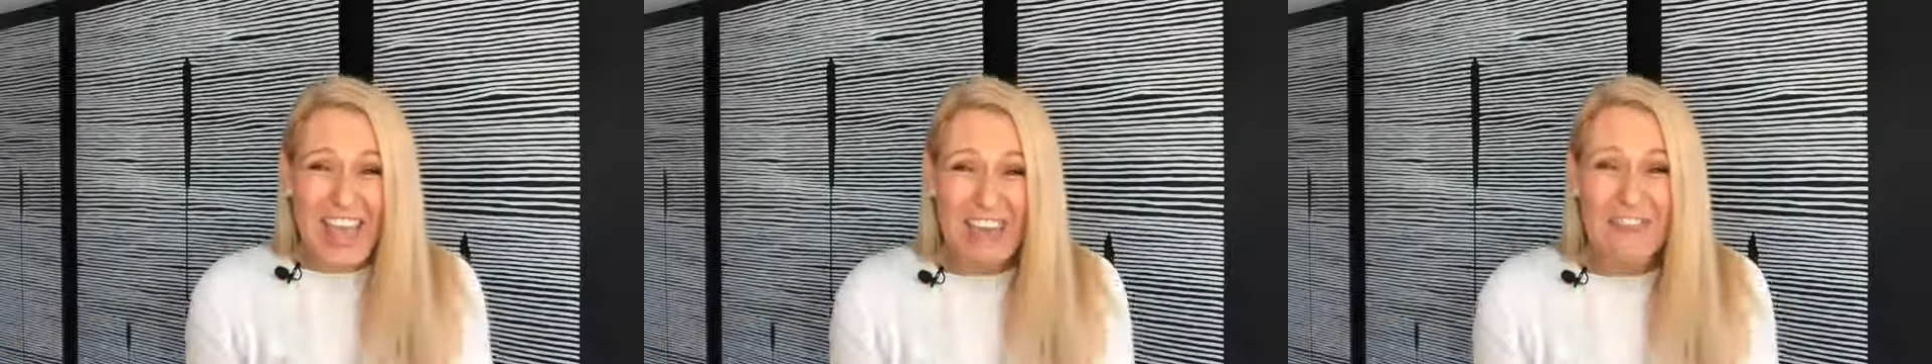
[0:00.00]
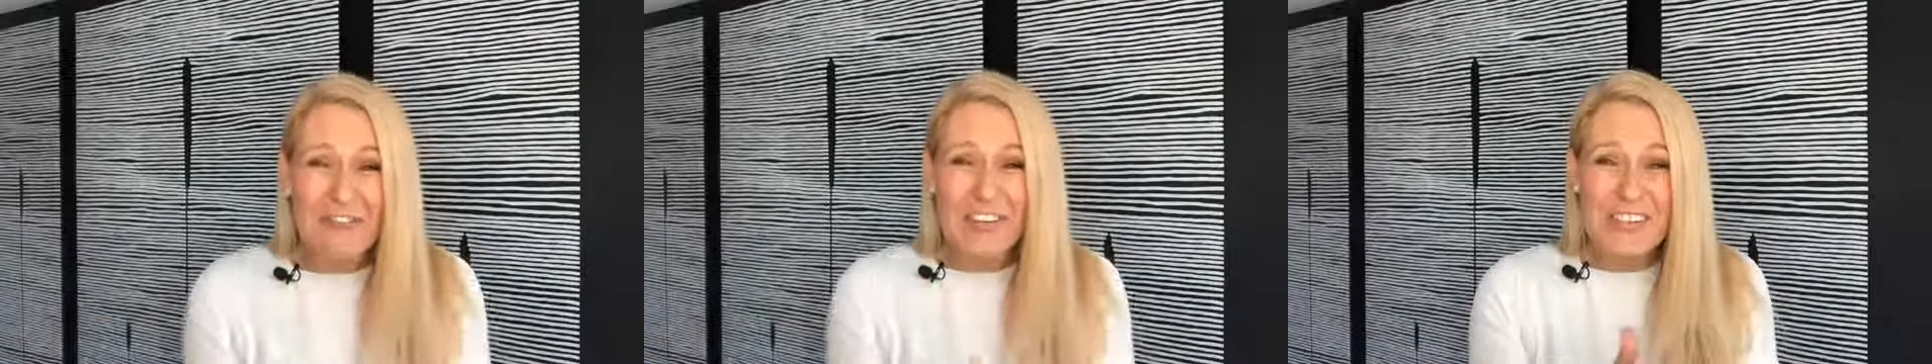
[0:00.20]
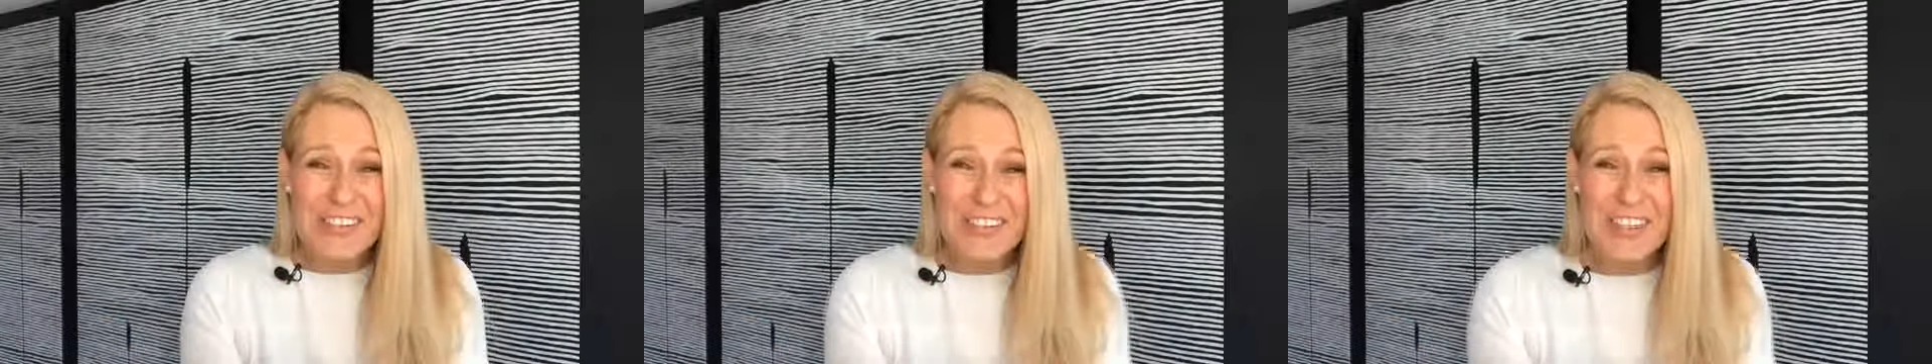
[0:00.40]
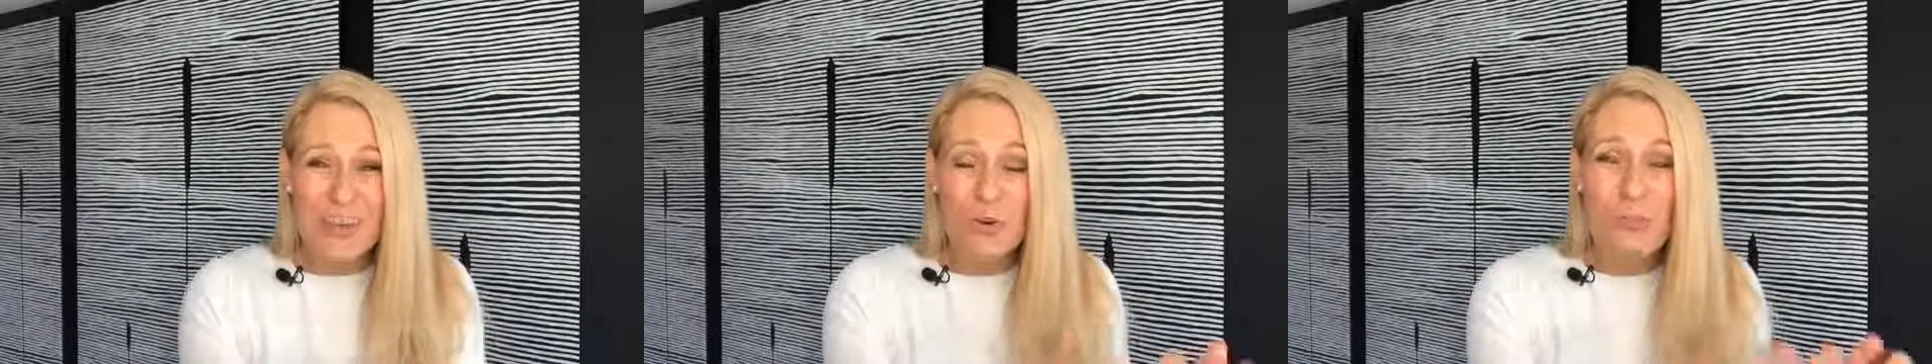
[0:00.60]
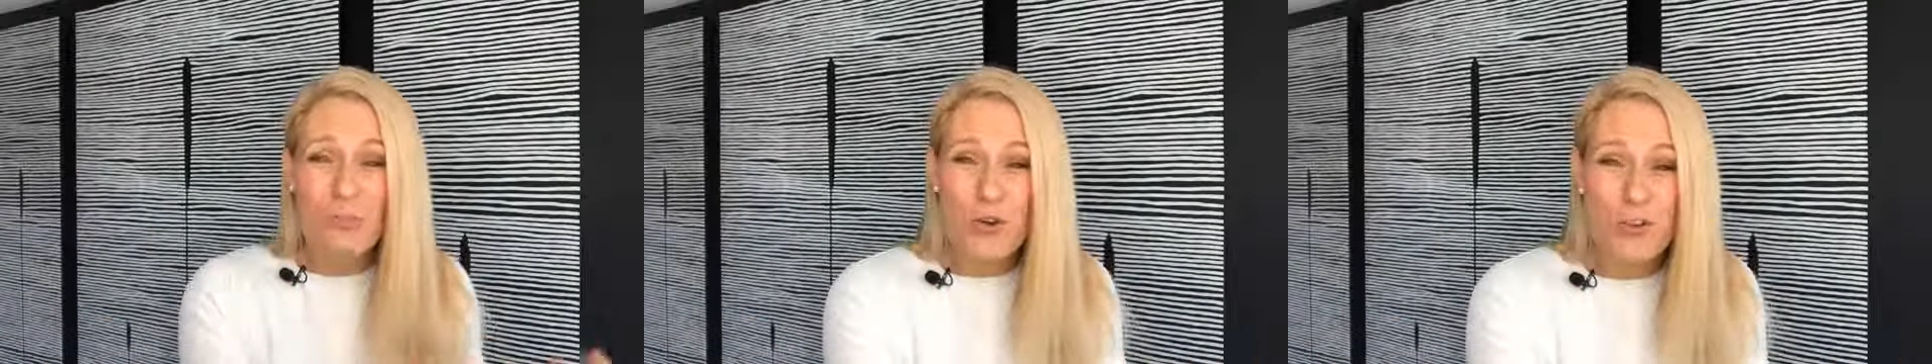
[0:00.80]
every
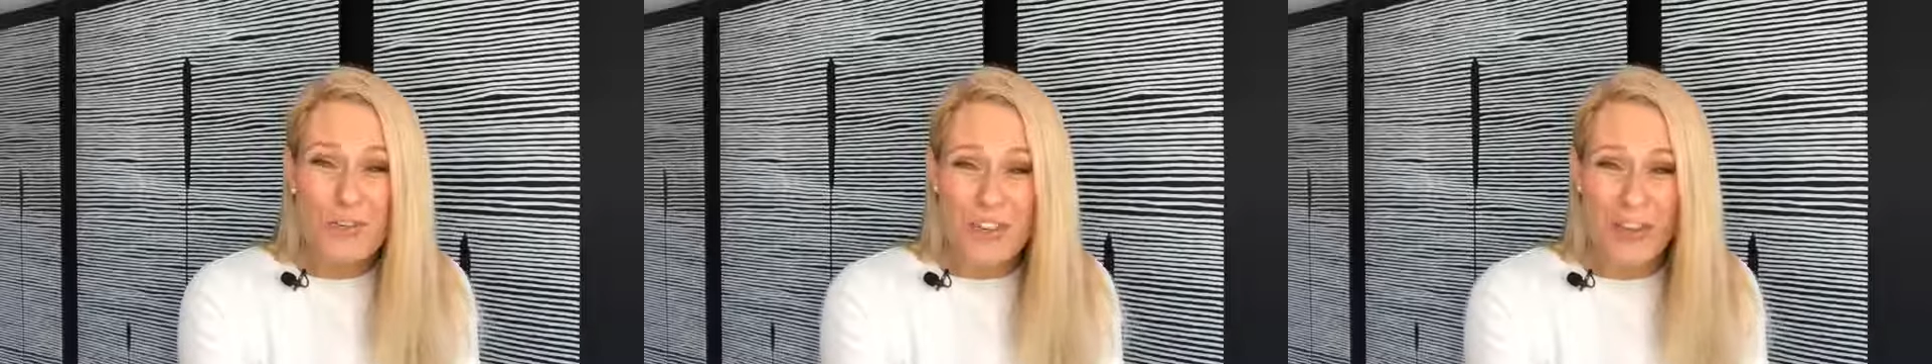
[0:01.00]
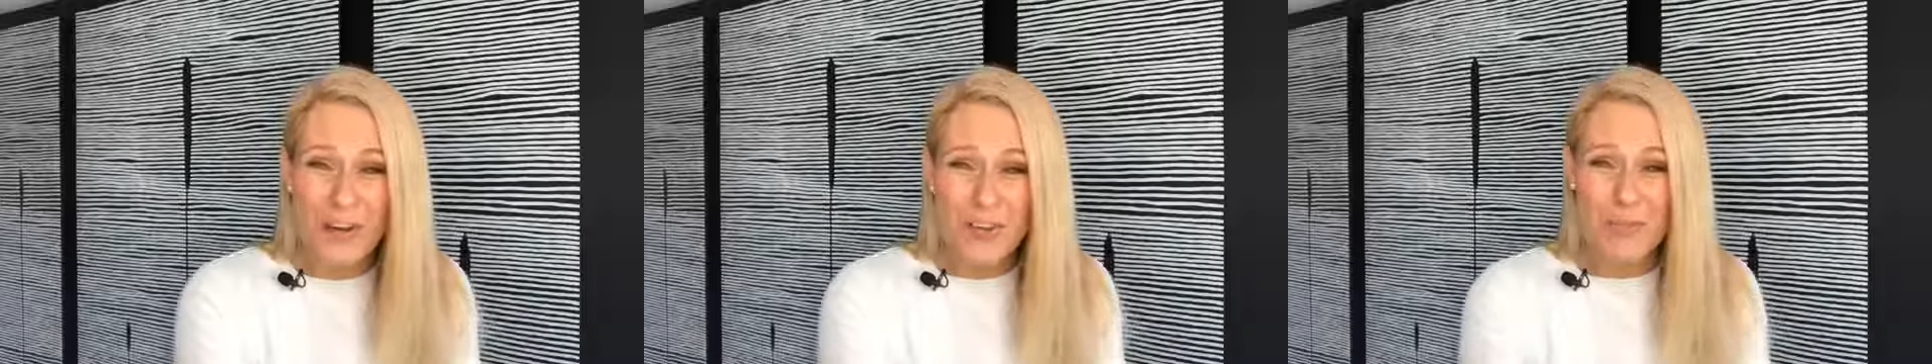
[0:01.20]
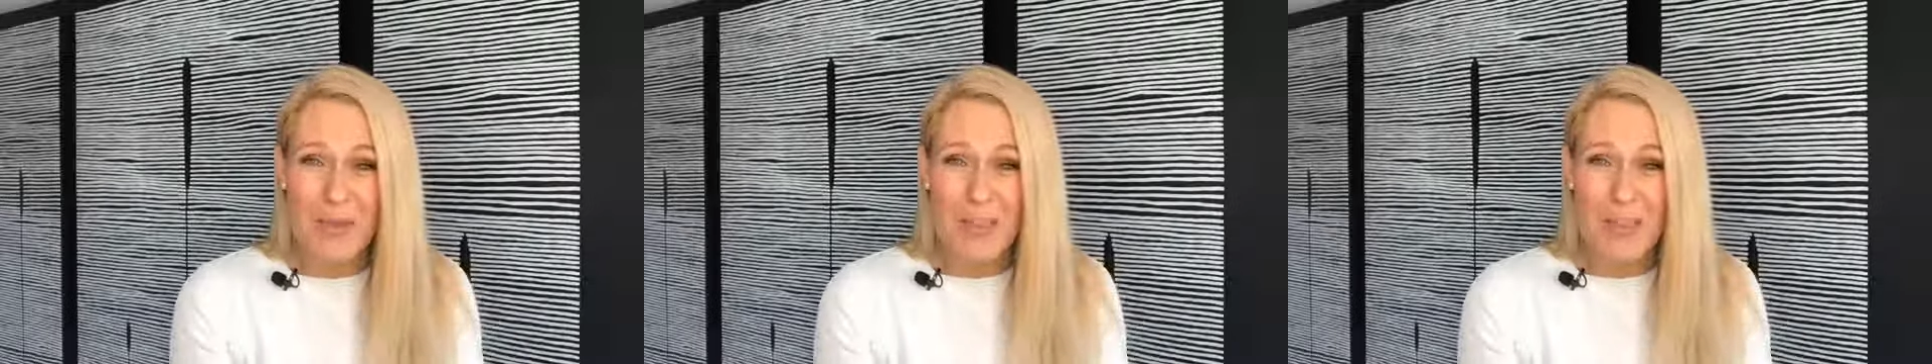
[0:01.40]
single move that I was